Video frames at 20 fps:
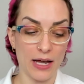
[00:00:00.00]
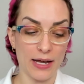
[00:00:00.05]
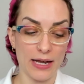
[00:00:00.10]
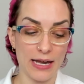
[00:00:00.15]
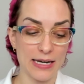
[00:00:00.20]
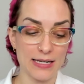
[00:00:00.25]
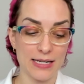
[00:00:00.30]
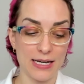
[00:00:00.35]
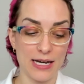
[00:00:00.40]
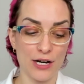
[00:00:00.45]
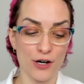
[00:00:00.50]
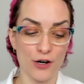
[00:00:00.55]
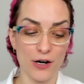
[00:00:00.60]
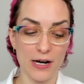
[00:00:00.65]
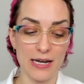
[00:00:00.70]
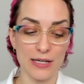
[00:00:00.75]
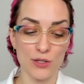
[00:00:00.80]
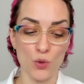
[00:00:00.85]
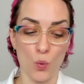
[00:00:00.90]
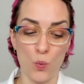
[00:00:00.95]
hint here
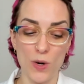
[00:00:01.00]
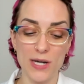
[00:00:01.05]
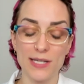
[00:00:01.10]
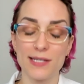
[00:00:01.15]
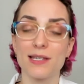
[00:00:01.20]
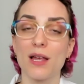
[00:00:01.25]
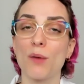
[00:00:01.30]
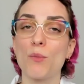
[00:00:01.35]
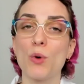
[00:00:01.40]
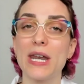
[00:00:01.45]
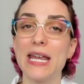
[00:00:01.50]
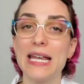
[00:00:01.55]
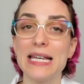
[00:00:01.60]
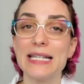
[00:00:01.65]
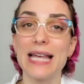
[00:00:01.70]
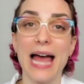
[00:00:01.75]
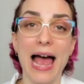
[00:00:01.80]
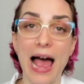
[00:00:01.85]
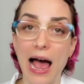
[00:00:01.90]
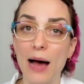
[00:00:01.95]
is when someone is
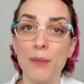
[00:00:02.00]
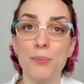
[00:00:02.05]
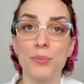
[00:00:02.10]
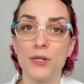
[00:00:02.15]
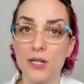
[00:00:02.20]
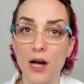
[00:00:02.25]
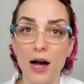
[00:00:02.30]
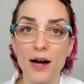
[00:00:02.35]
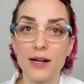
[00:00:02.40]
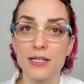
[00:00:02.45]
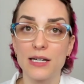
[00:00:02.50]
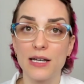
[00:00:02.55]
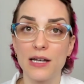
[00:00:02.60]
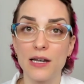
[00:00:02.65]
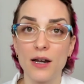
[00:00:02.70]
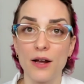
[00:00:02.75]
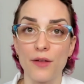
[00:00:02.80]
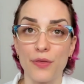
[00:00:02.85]
abducted,